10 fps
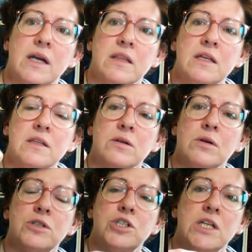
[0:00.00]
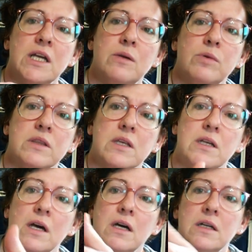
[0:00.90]
I think the crochet with the
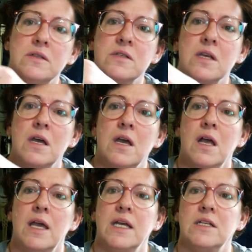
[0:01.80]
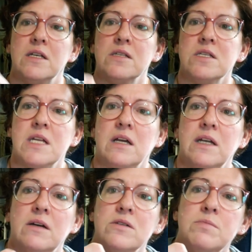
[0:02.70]
knots, it doesn't stand
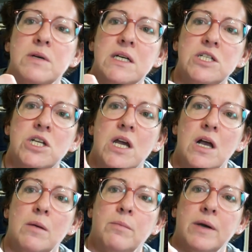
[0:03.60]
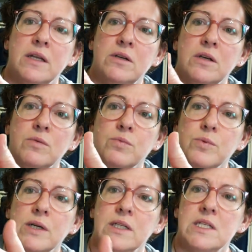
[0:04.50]
out as much, but you can
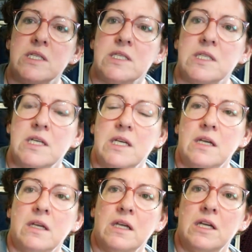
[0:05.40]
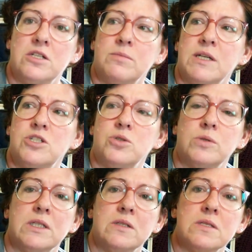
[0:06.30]
really see each of my
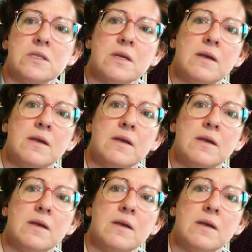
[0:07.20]
joins,